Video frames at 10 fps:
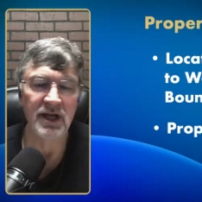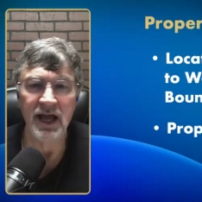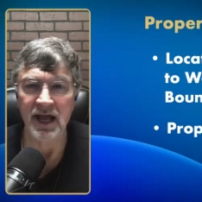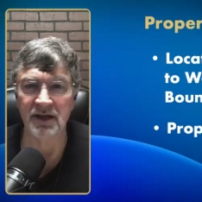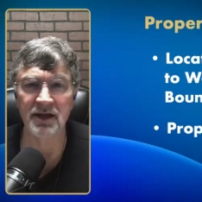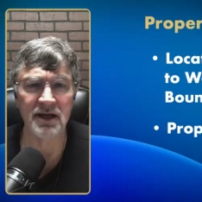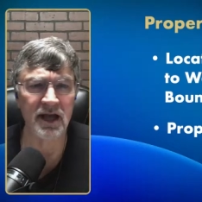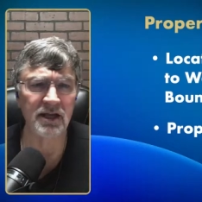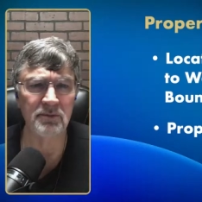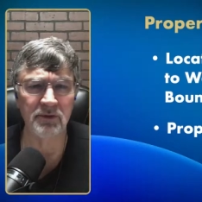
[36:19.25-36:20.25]
So
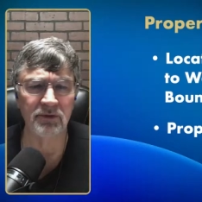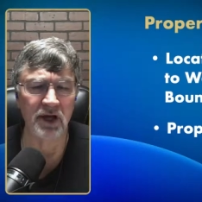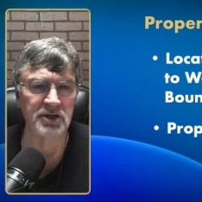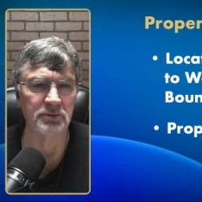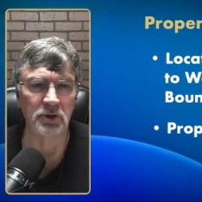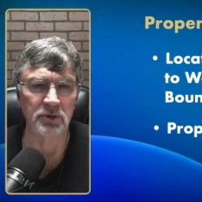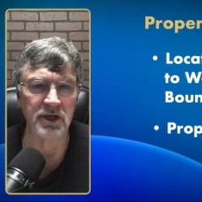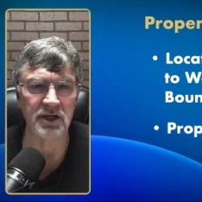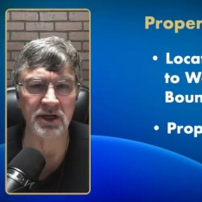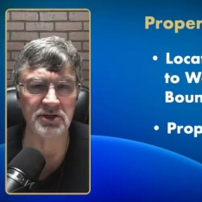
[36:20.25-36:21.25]
it can be
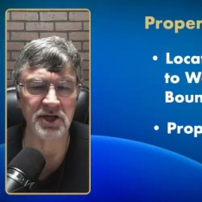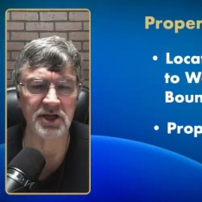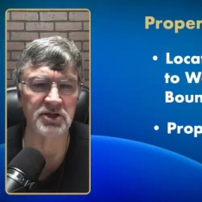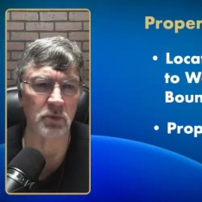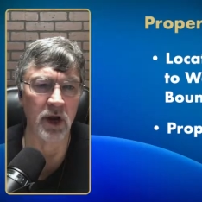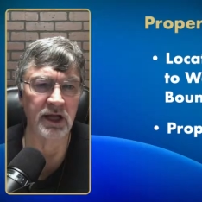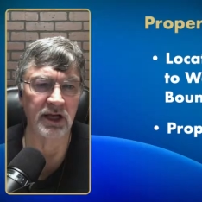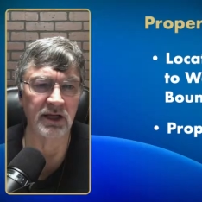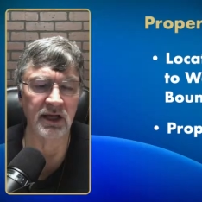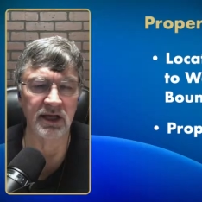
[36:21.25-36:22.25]
flexible. You can change
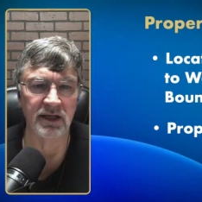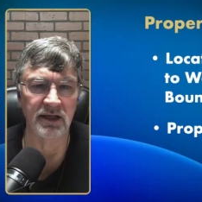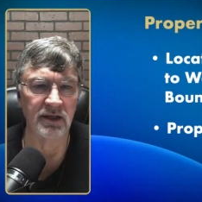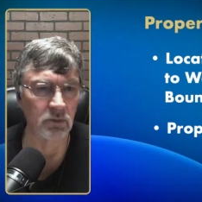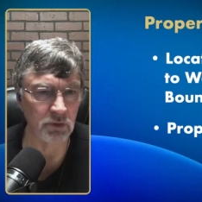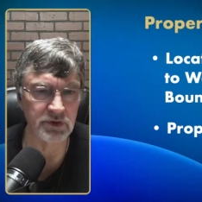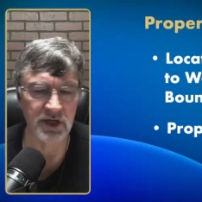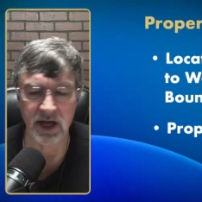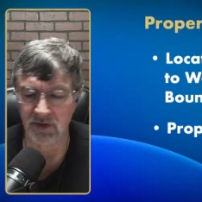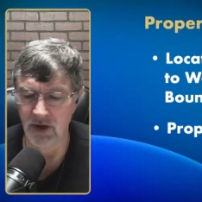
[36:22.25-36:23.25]
the weighting, and
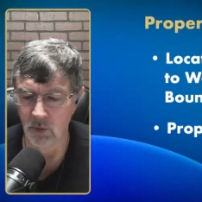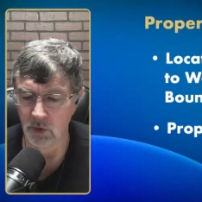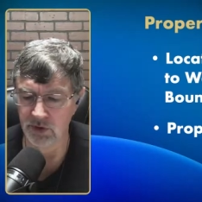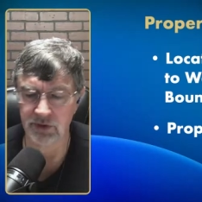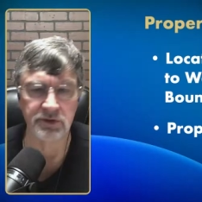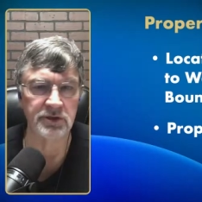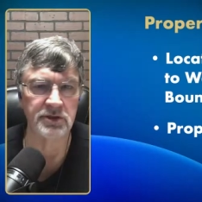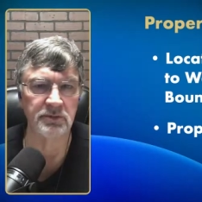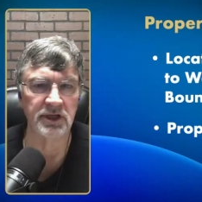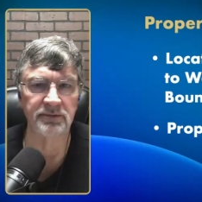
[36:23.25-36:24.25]
we'll see how that works
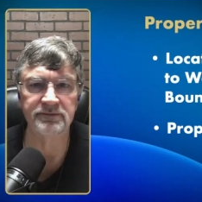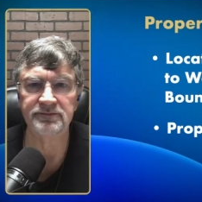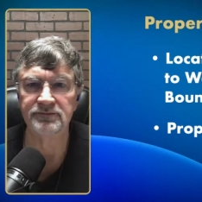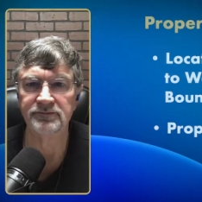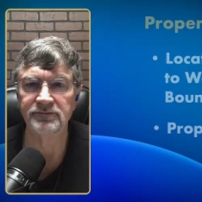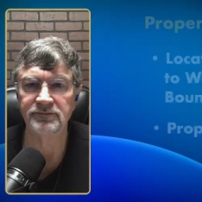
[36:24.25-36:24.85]
here in just a minute.